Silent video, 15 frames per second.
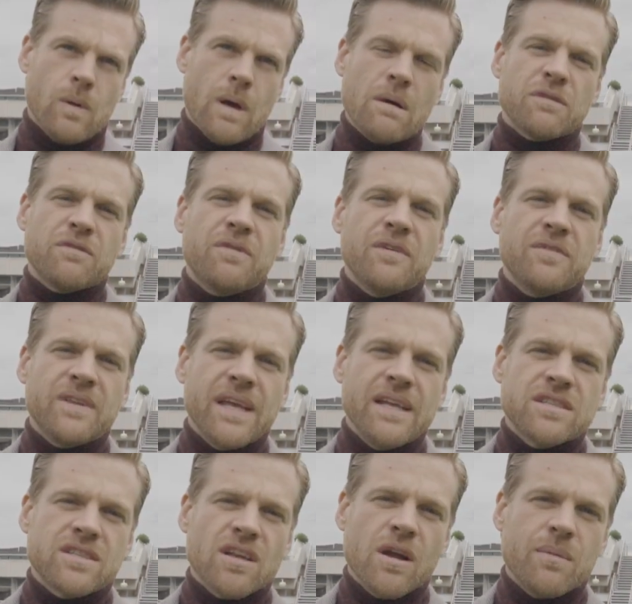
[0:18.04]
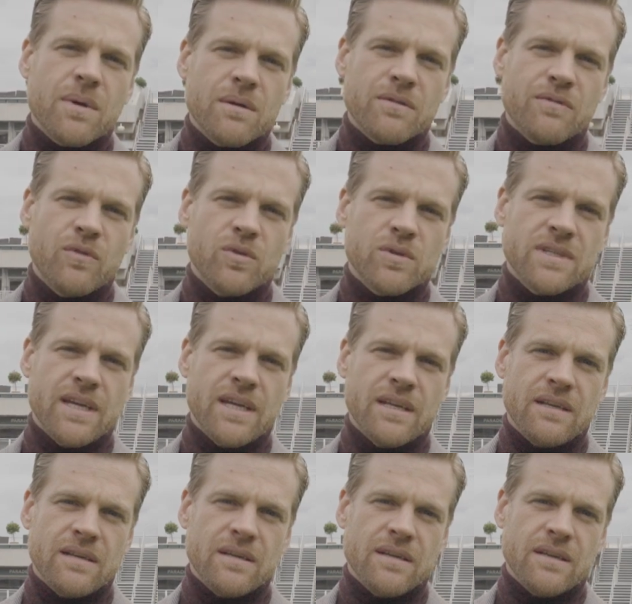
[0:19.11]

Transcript: I was 15 stone when I was 14.